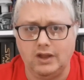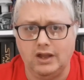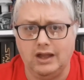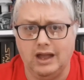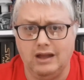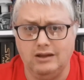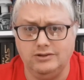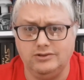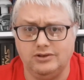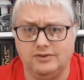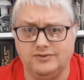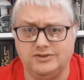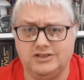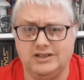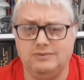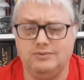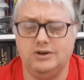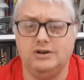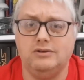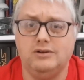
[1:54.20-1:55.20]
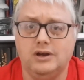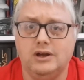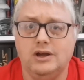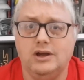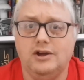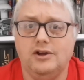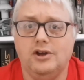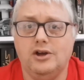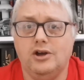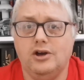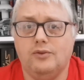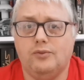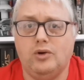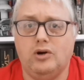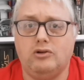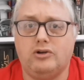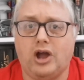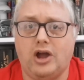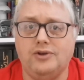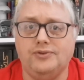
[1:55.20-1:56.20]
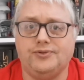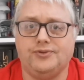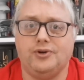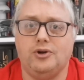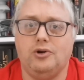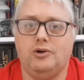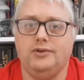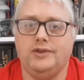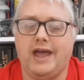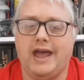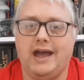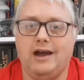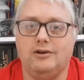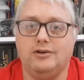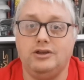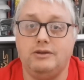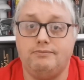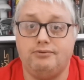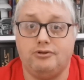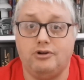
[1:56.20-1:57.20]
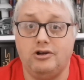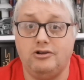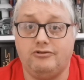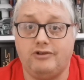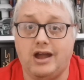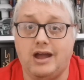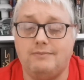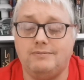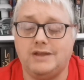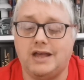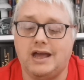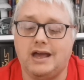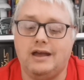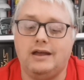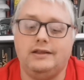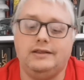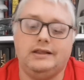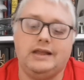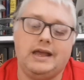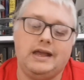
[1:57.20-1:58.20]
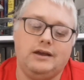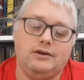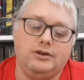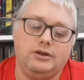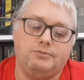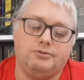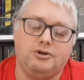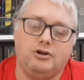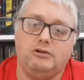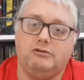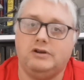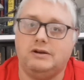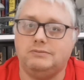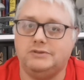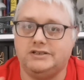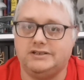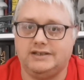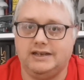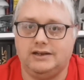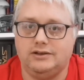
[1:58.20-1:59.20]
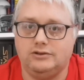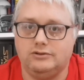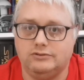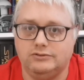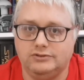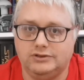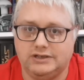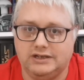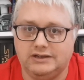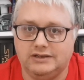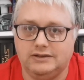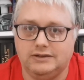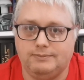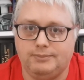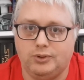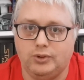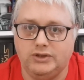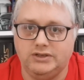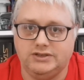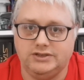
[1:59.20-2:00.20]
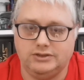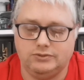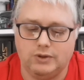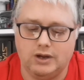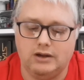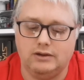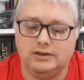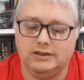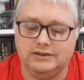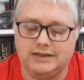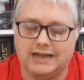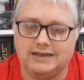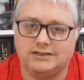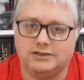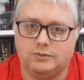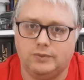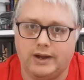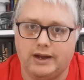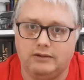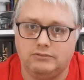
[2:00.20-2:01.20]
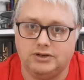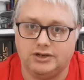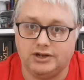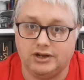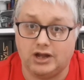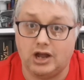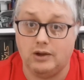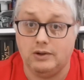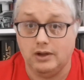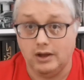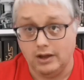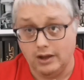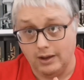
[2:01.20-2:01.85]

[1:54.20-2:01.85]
And obviously we'll go through on how you program that and how you program the signals and the points as well, and that's the way I'm going to go.